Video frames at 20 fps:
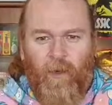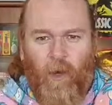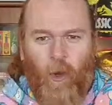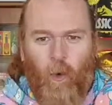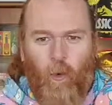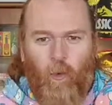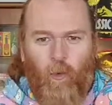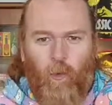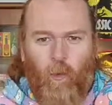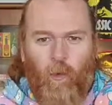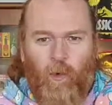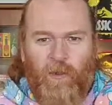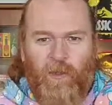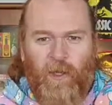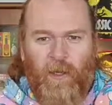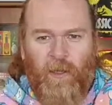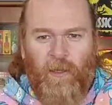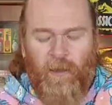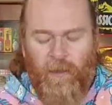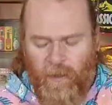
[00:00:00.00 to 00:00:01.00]
cold
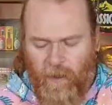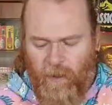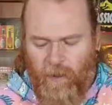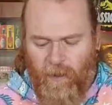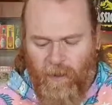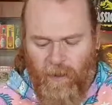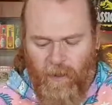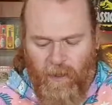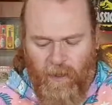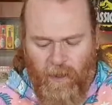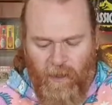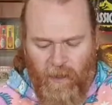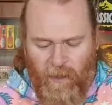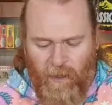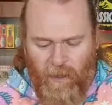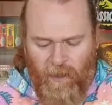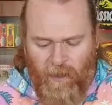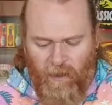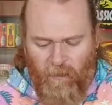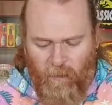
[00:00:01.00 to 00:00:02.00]
water
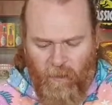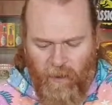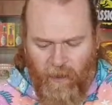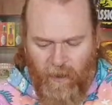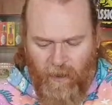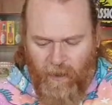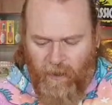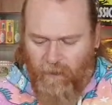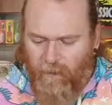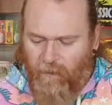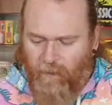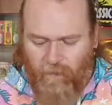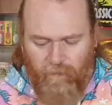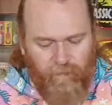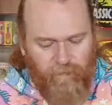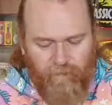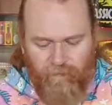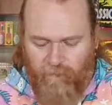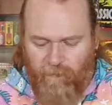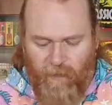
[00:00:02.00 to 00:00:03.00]
with it.
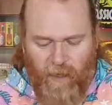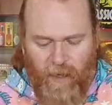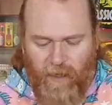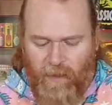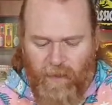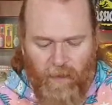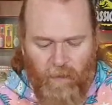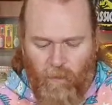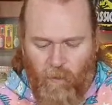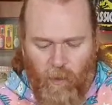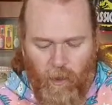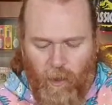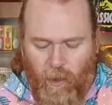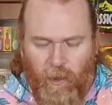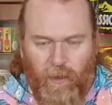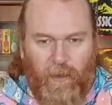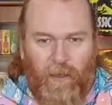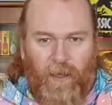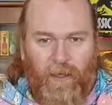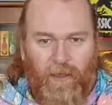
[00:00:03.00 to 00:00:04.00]
That didn't
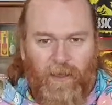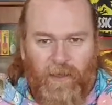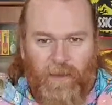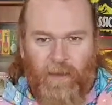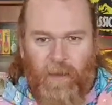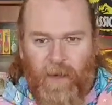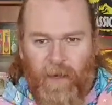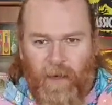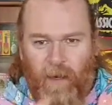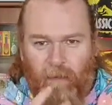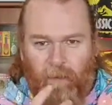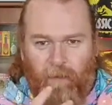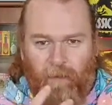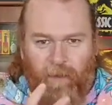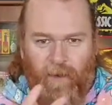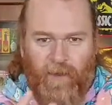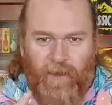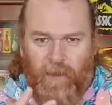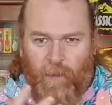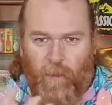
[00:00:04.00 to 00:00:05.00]
work. That just made
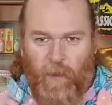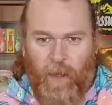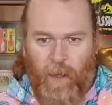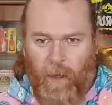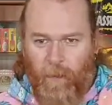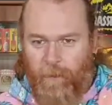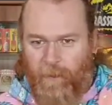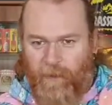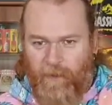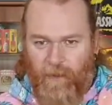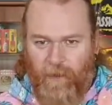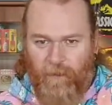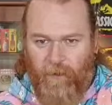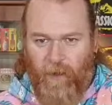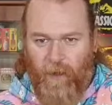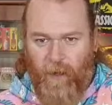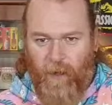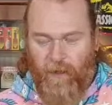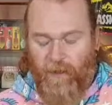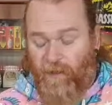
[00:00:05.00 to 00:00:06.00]
everything swell up and stuff
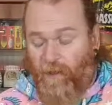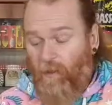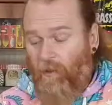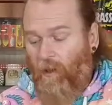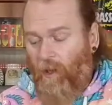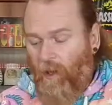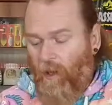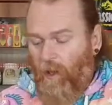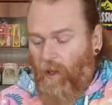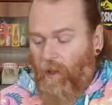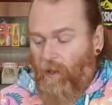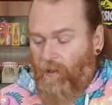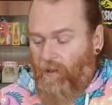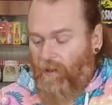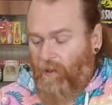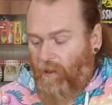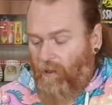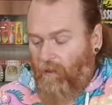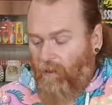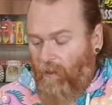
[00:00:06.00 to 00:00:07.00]
like that. So
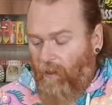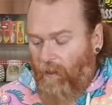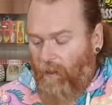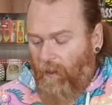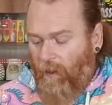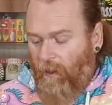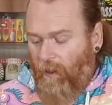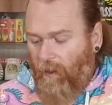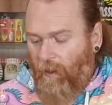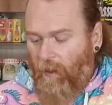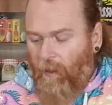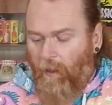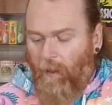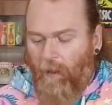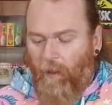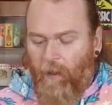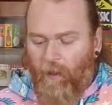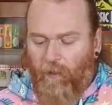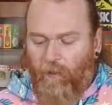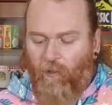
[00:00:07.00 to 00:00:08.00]
and then
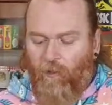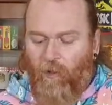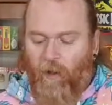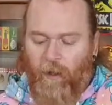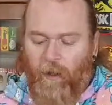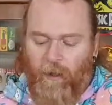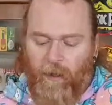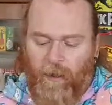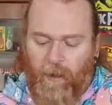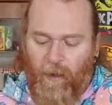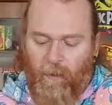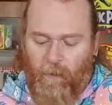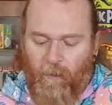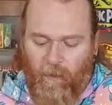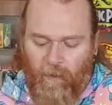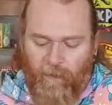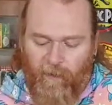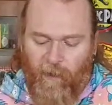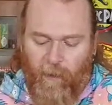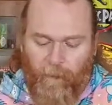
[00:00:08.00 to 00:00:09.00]
I tried again
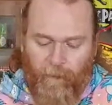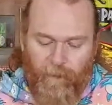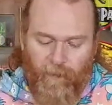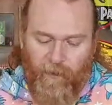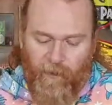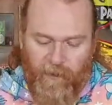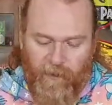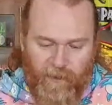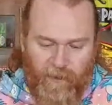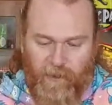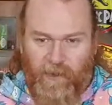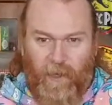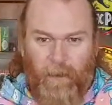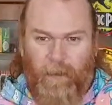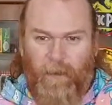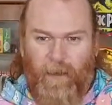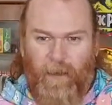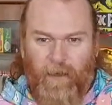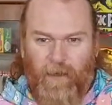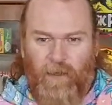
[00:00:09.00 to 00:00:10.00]
with the
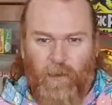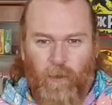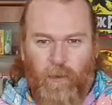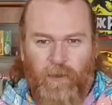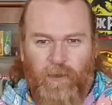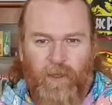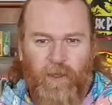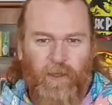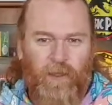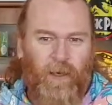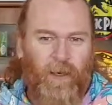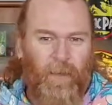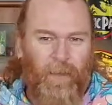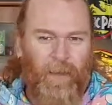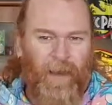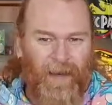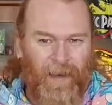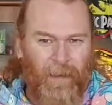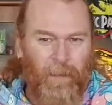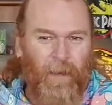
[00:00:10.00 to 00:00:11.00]
dipping the sausage, and
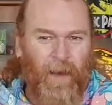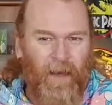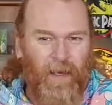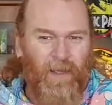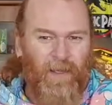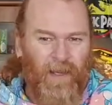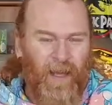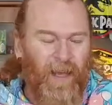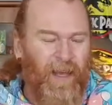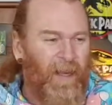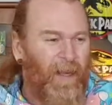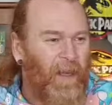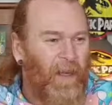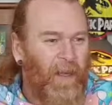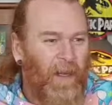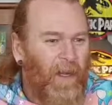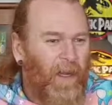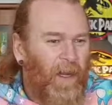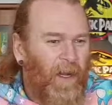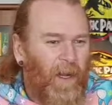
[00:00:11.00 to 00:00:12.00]
I managed 8.
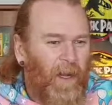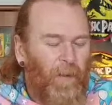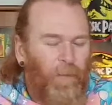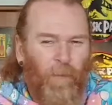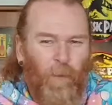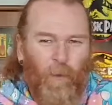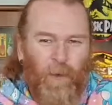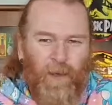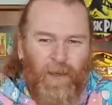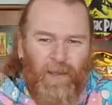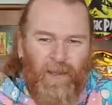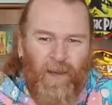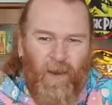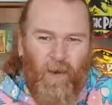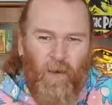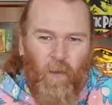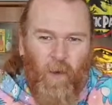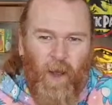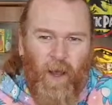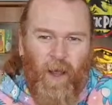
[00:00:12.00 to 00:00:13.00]
And I thought, there's
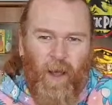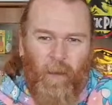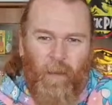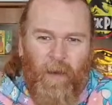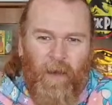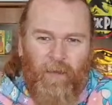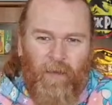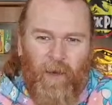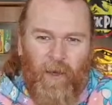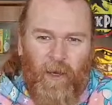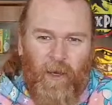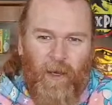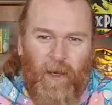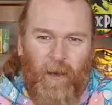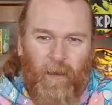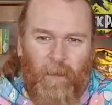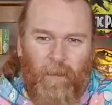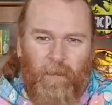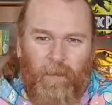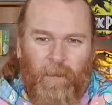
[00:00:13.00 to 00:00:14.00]
no way I'm ever
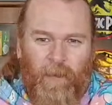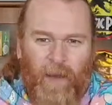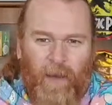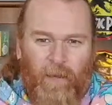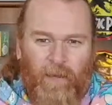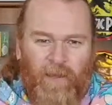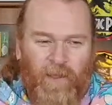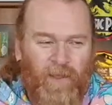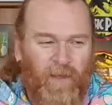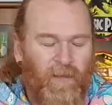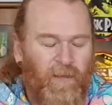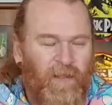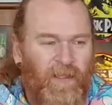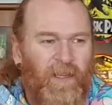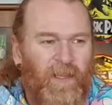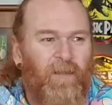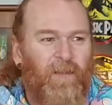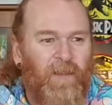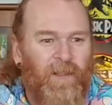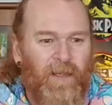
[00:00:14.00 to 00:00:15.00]
gonna be able to do
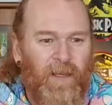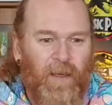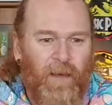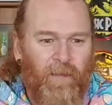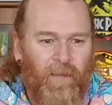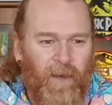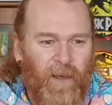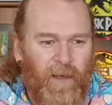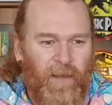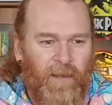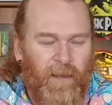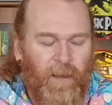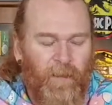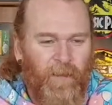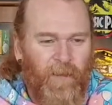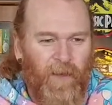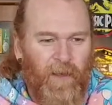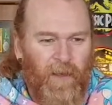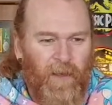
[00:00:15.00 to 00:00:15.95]
17 of these.